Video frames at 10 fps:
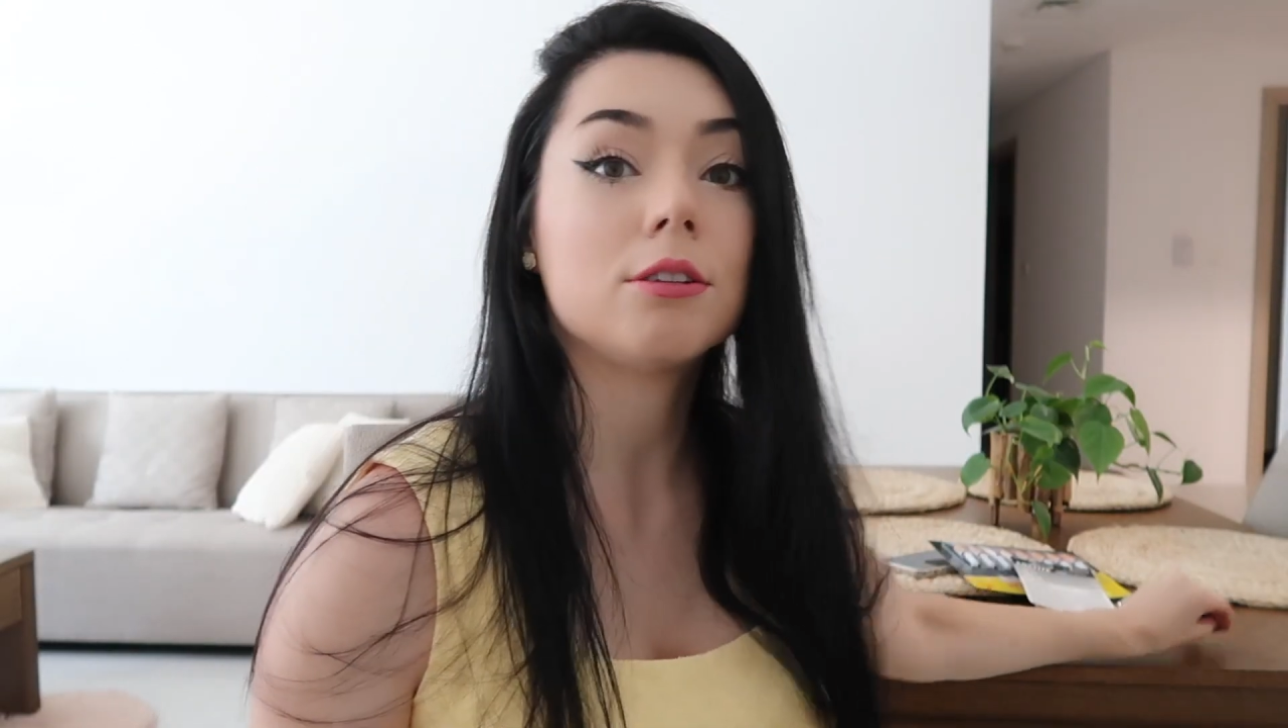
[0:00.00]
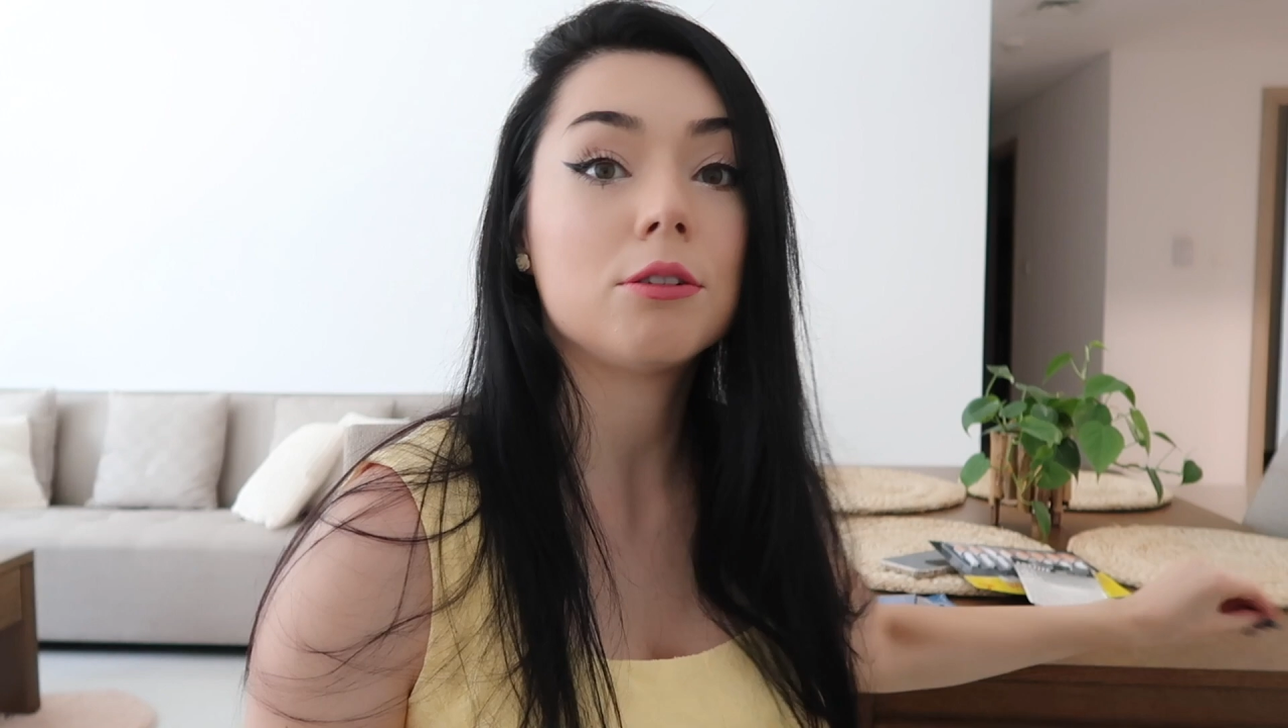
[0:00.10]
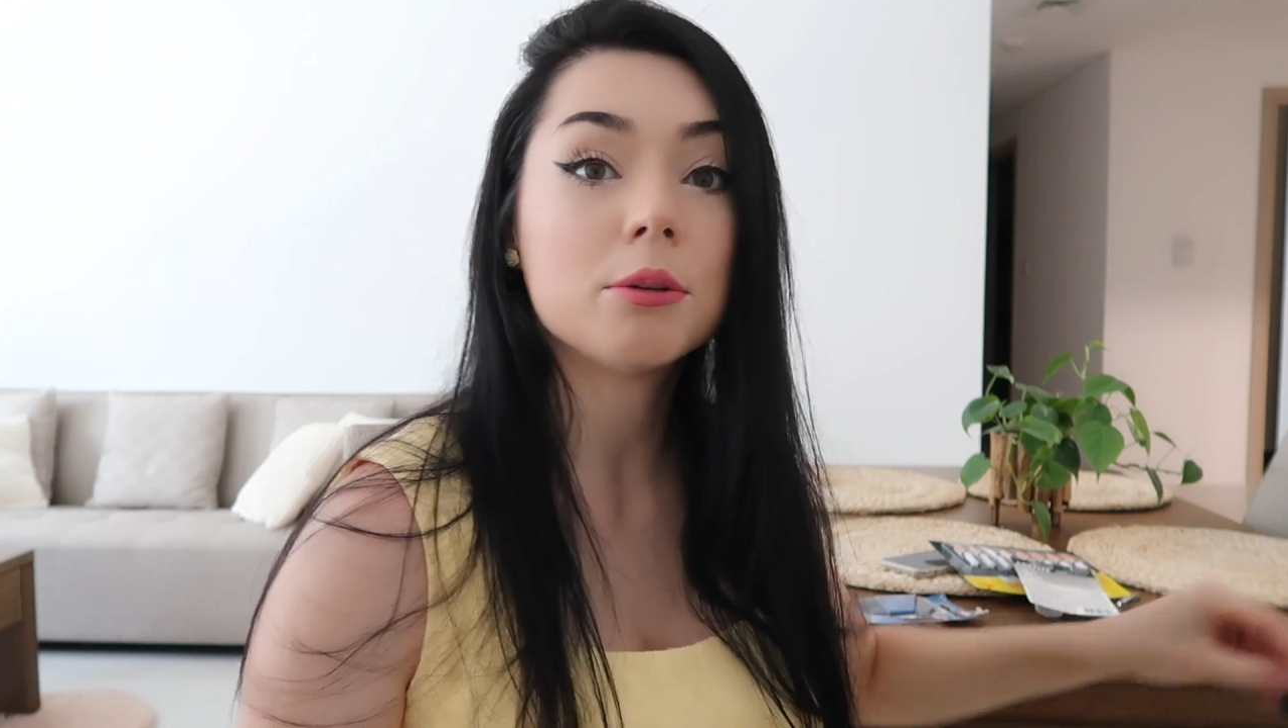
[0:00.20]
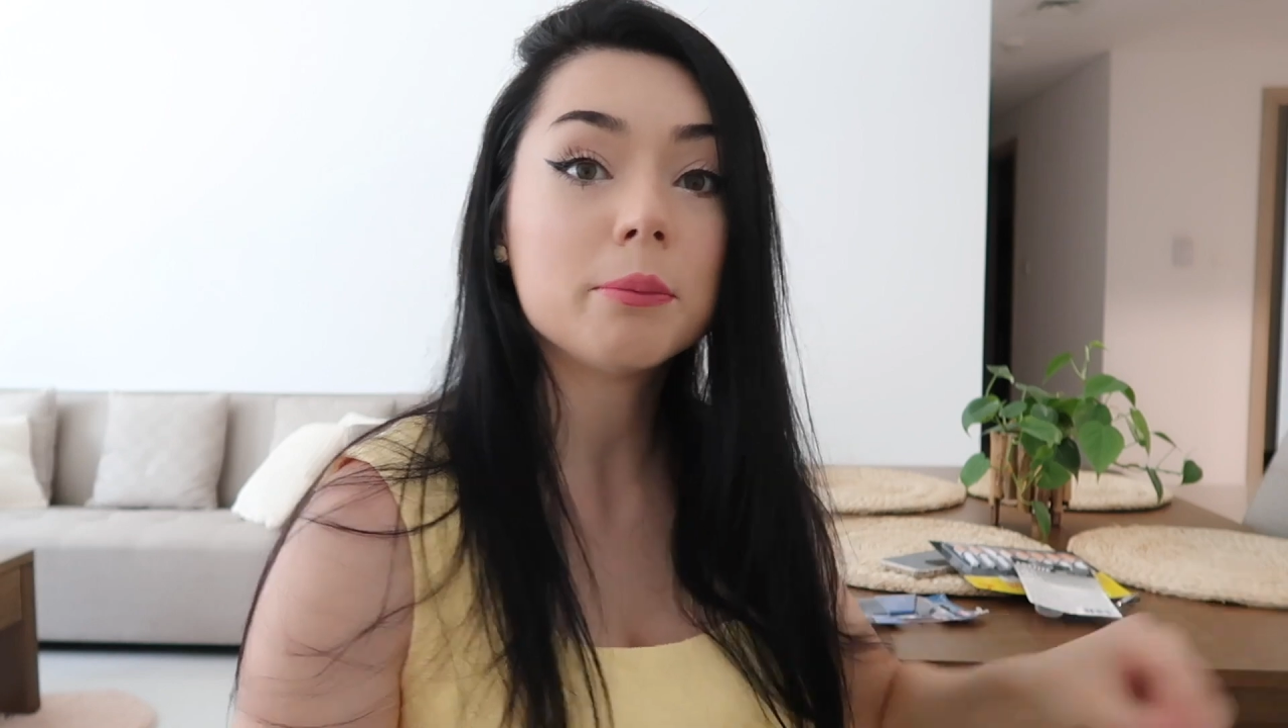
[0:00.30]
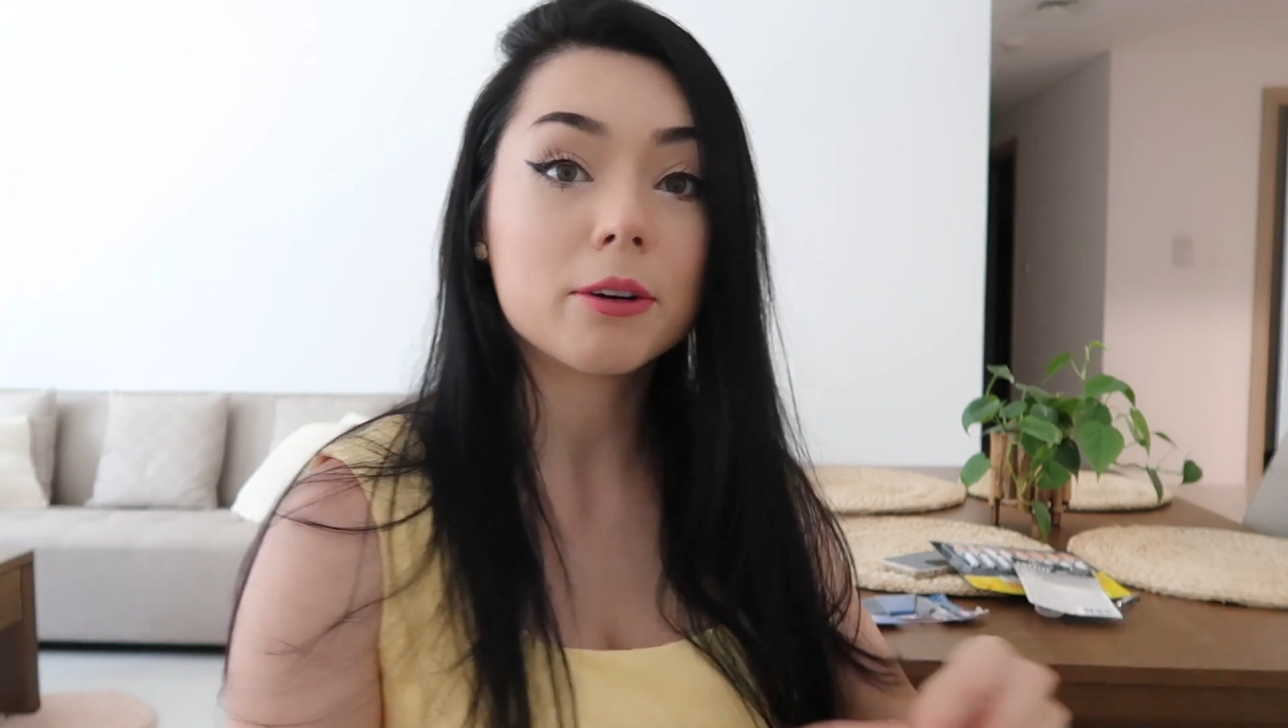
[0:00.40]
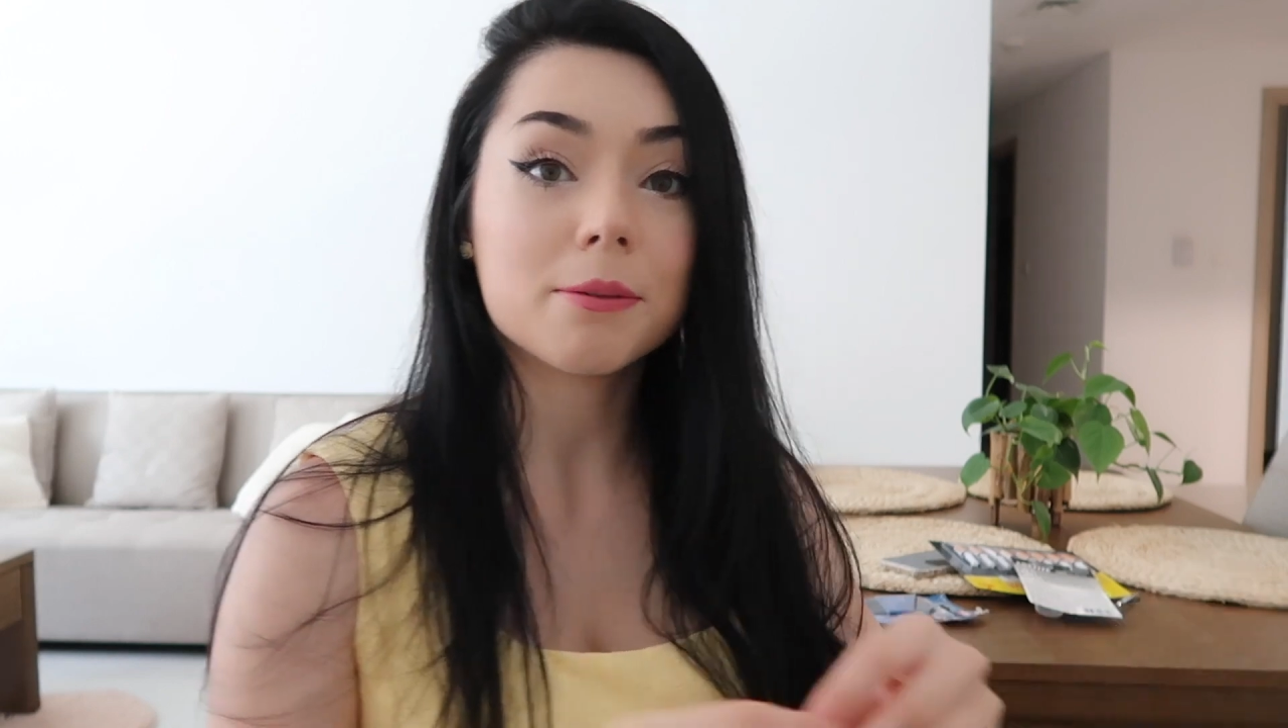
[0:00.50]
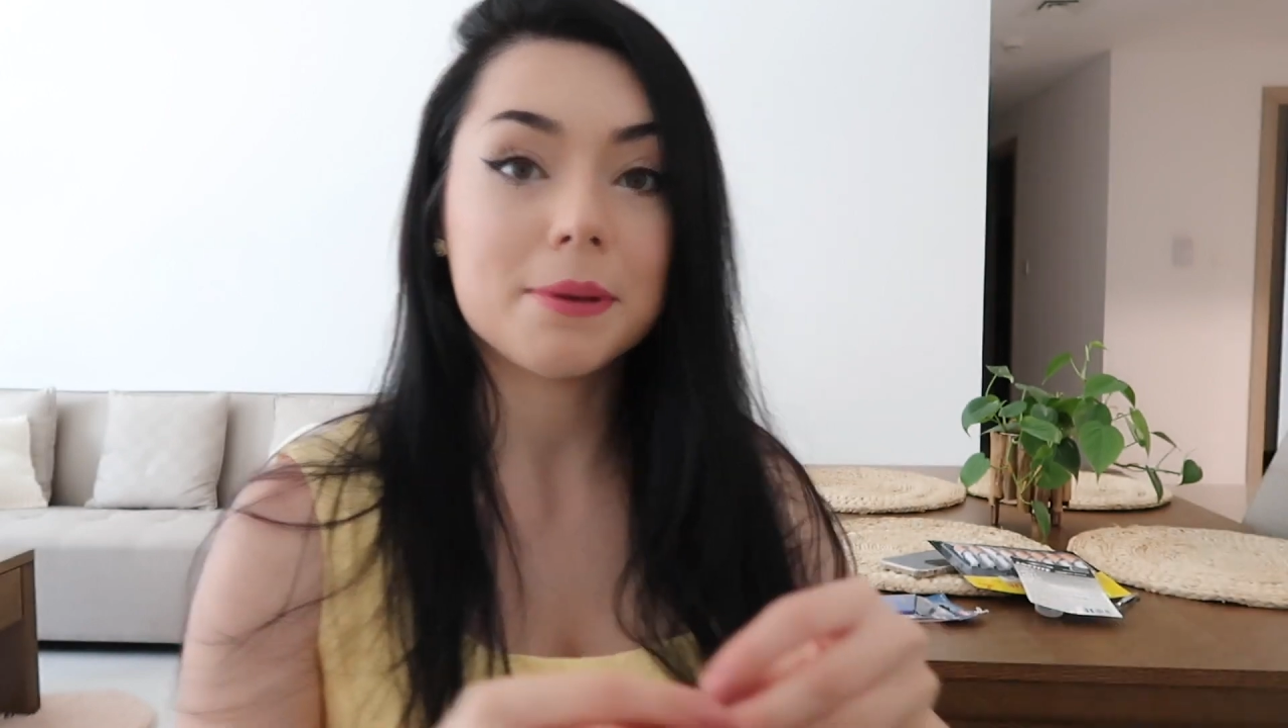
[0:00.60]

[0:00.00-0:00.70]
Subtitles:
2 more